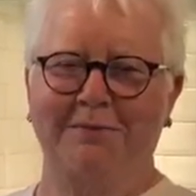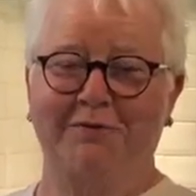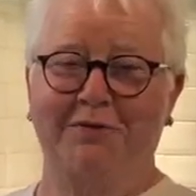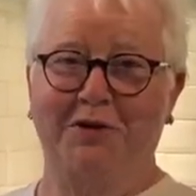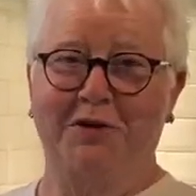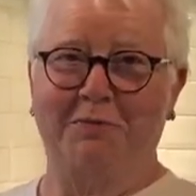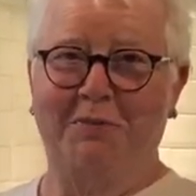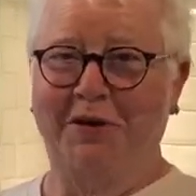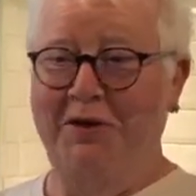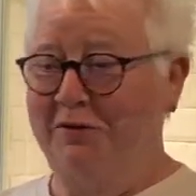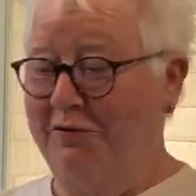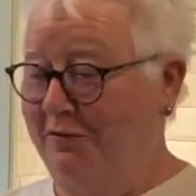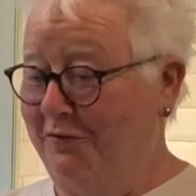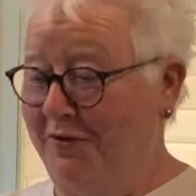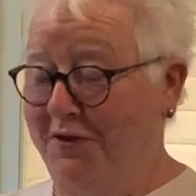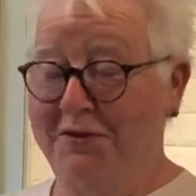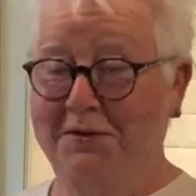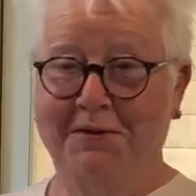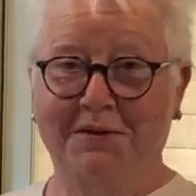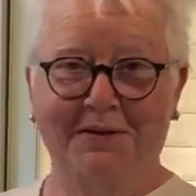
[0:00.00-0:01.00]
for the big
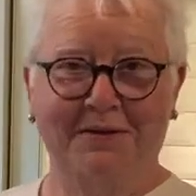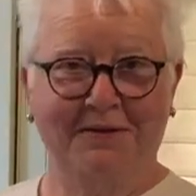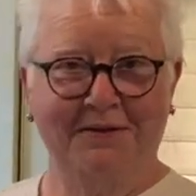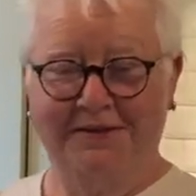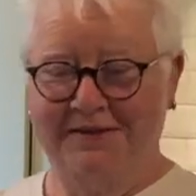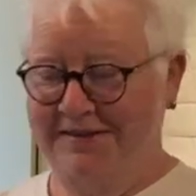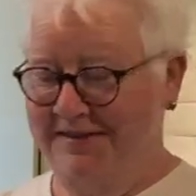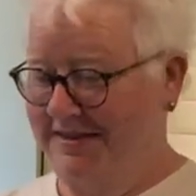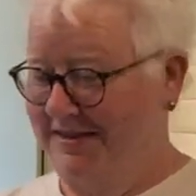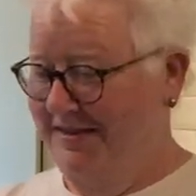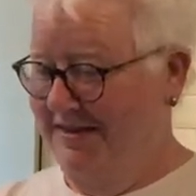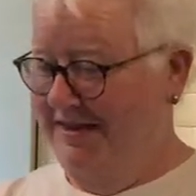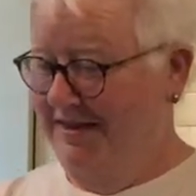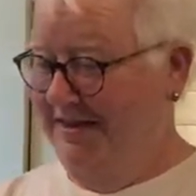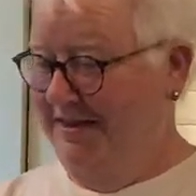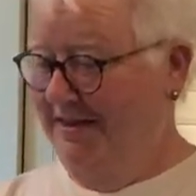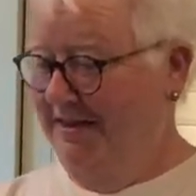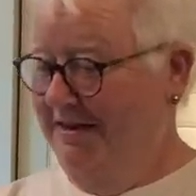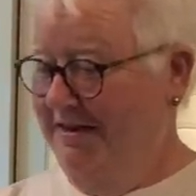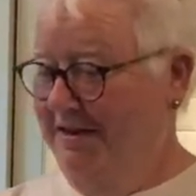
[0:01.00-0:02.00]
reveal.
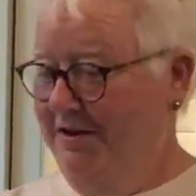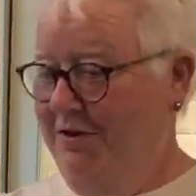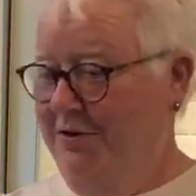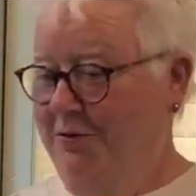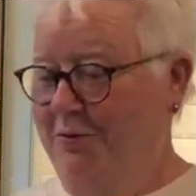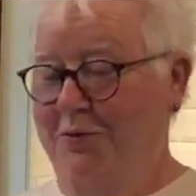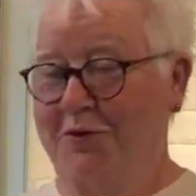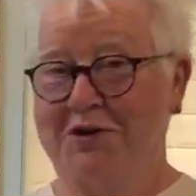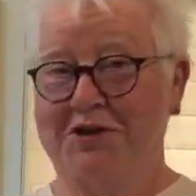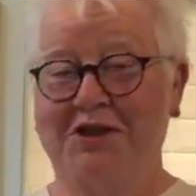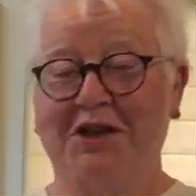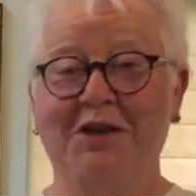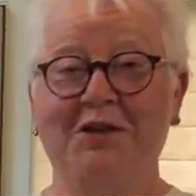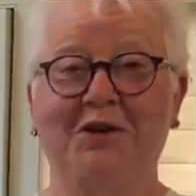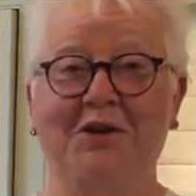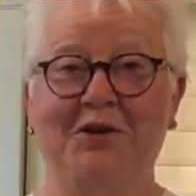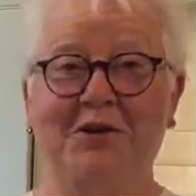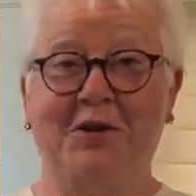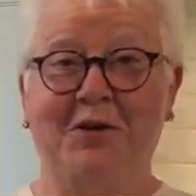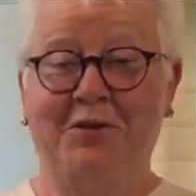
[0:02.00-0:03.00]
What's
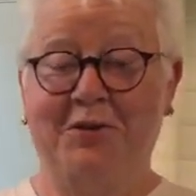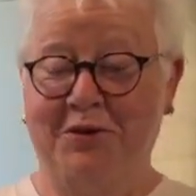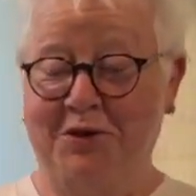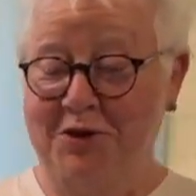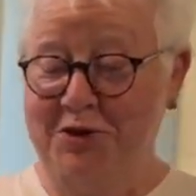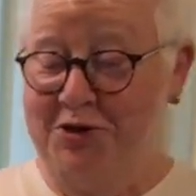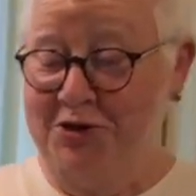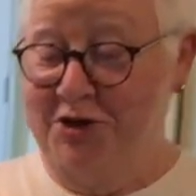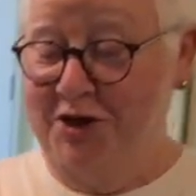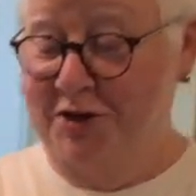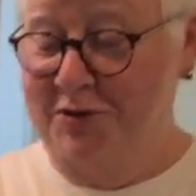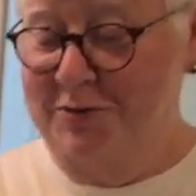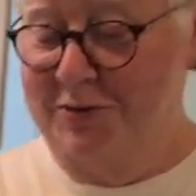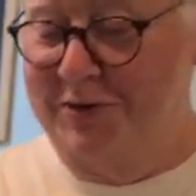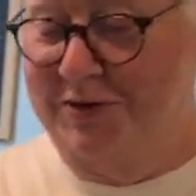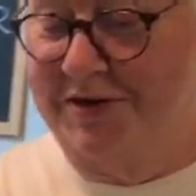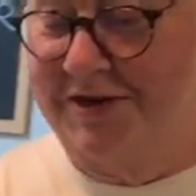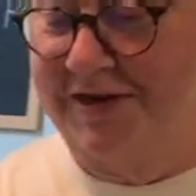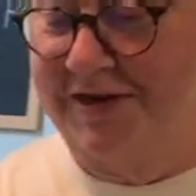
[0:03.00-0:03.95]
underneath the dish towel?